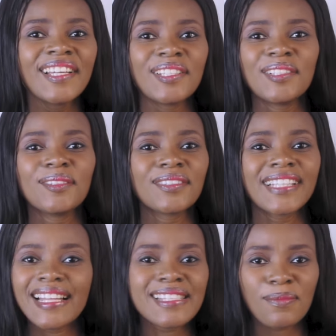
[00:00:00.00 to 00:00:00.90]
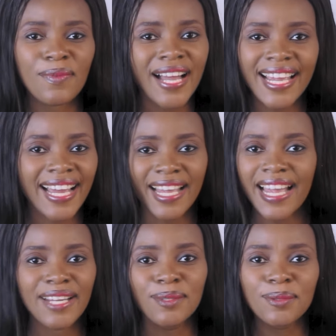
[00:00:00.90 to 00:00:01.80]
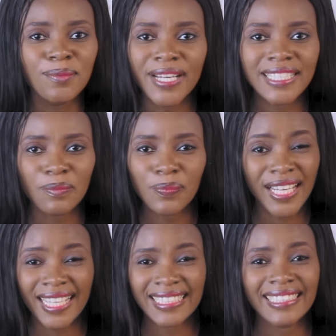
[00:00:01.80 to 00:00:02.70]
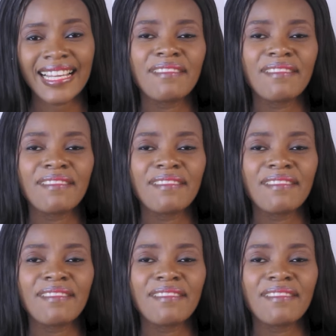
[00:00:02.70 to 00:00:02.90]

you know, that's why I do wedding planning.